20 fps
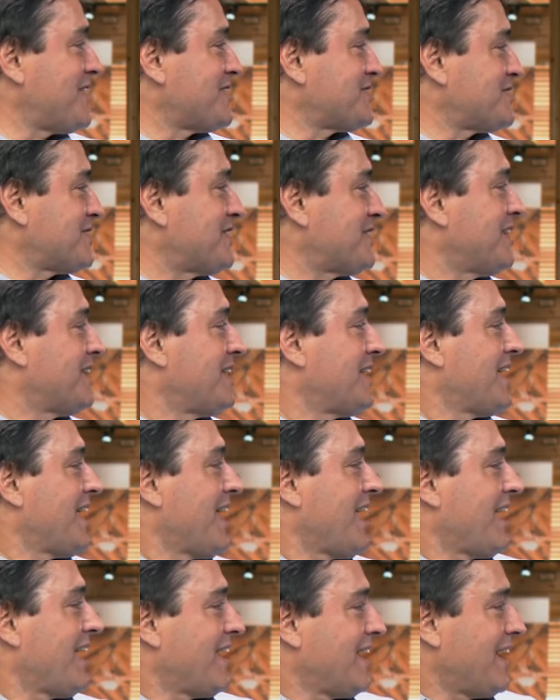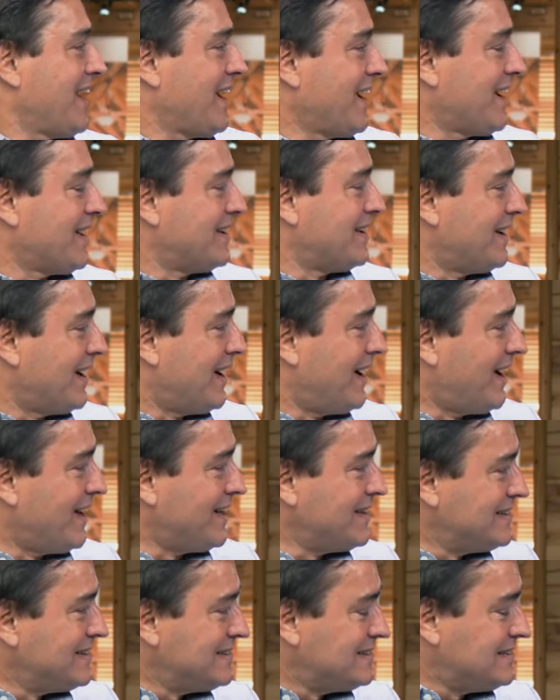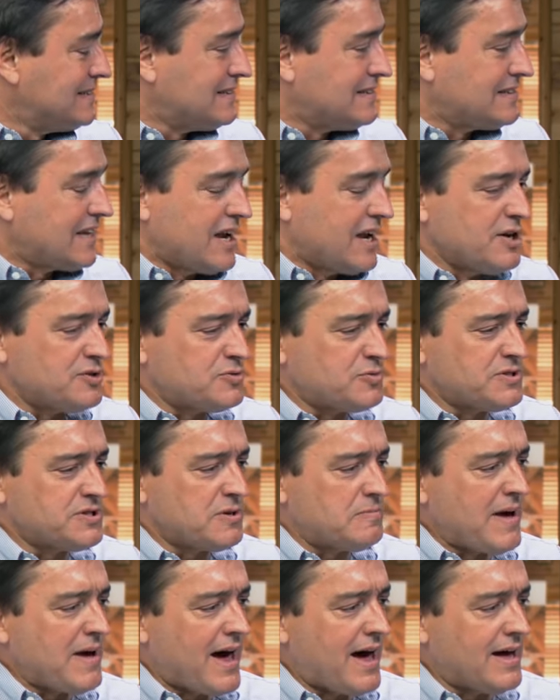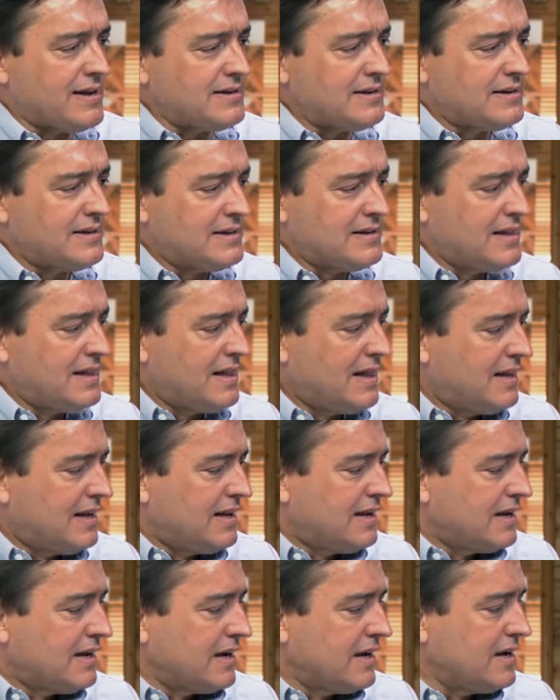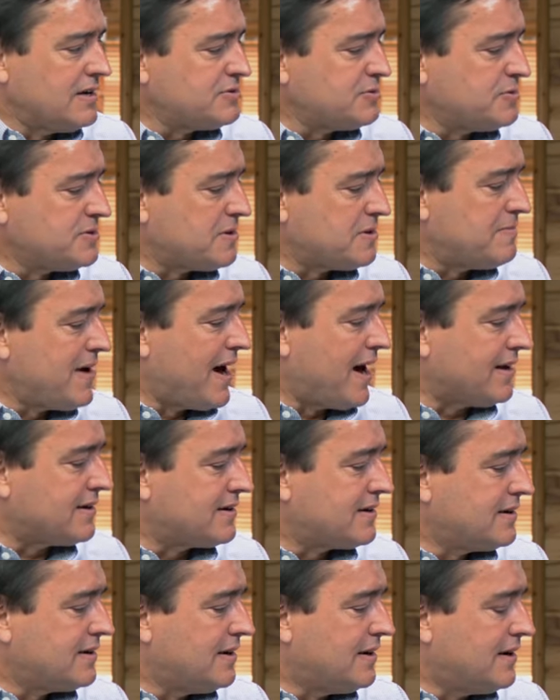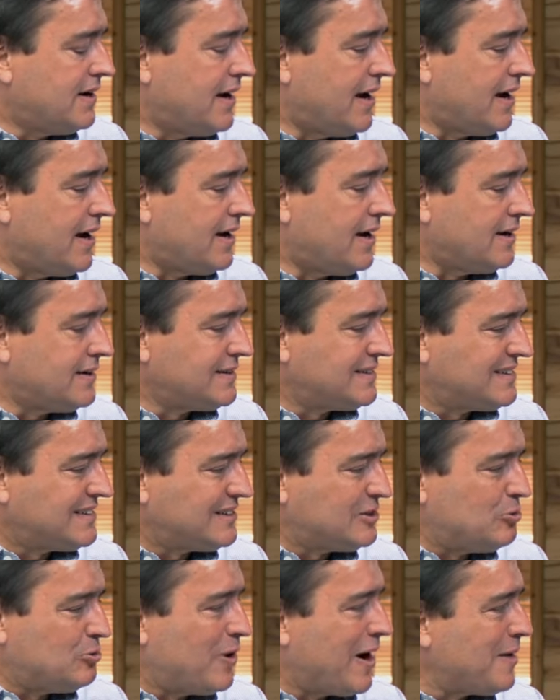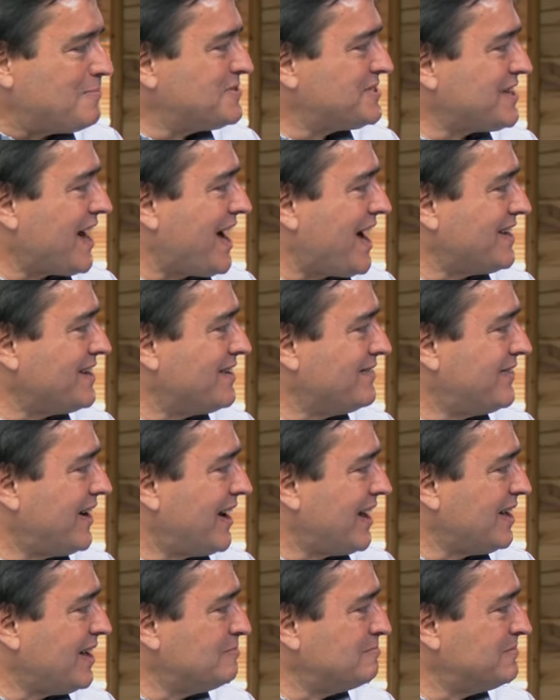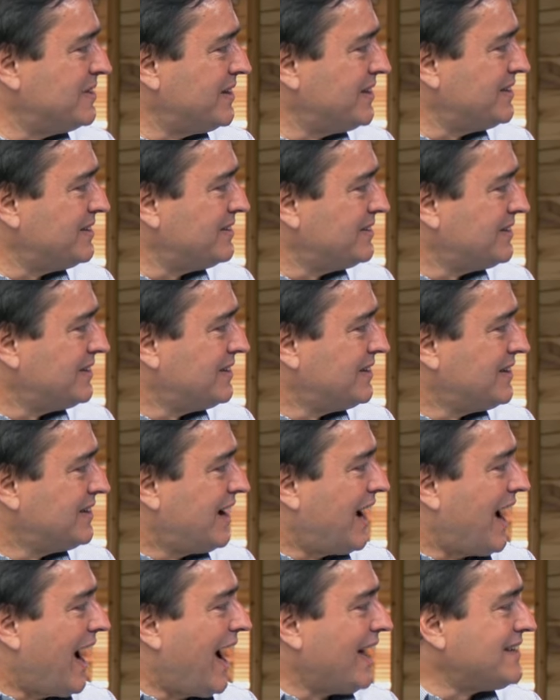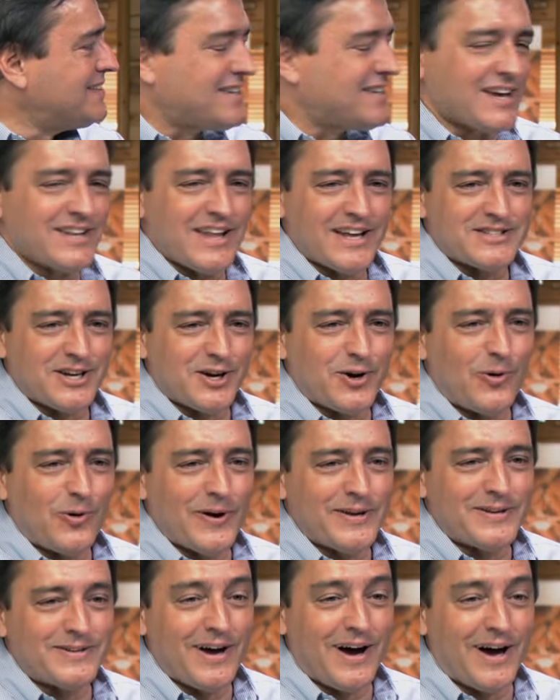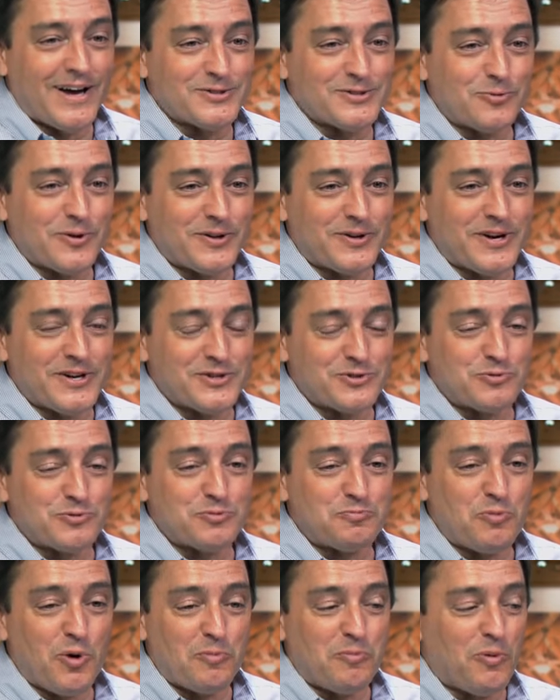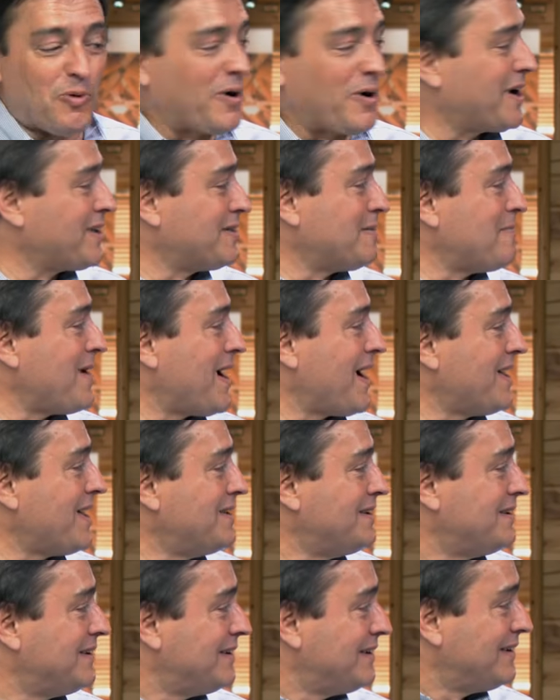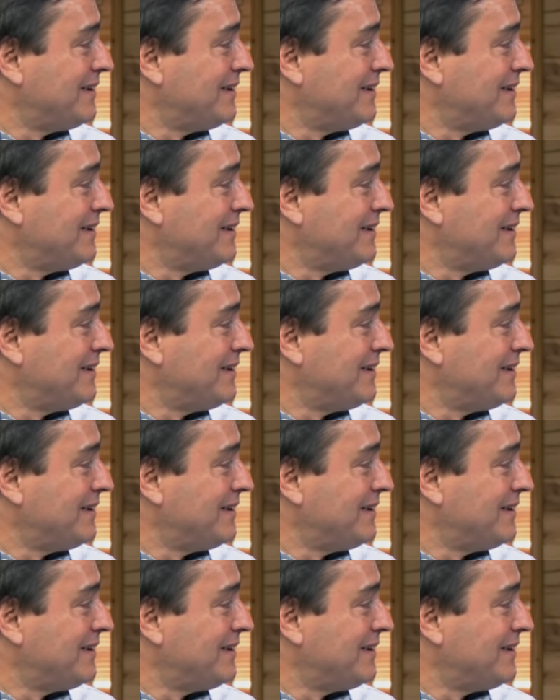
session, and uh, his was about, his was about. Uh, website development. I'd say that's a coin toss whether his was more boring than mine.